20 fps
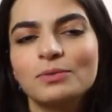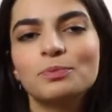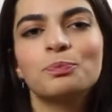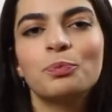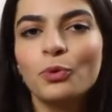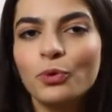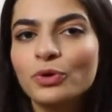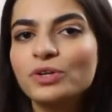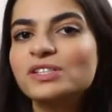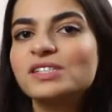
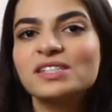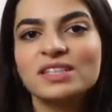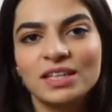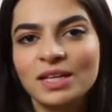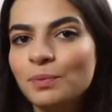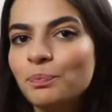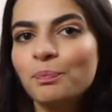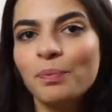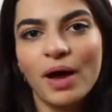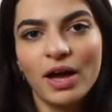poor
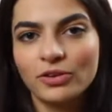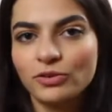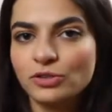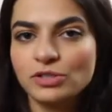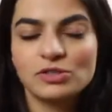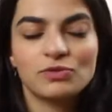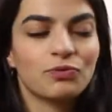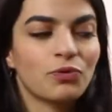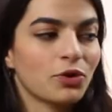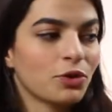sleep
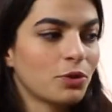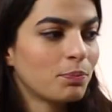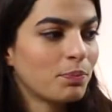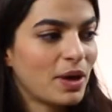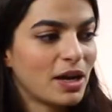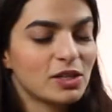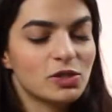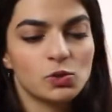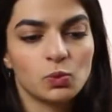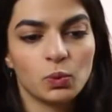patterns for the
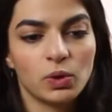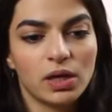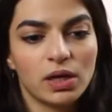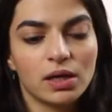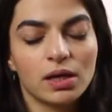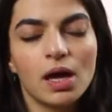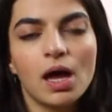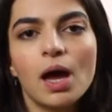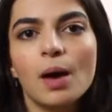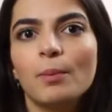past week,
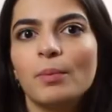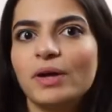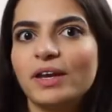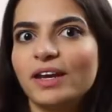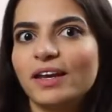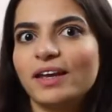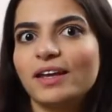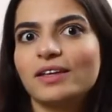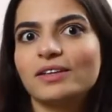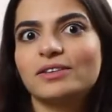
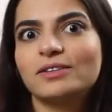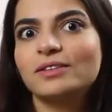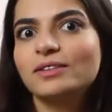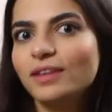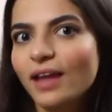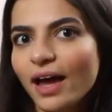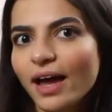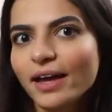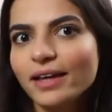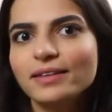but
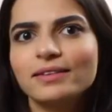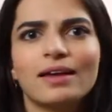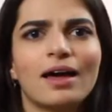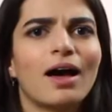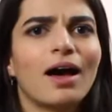tonight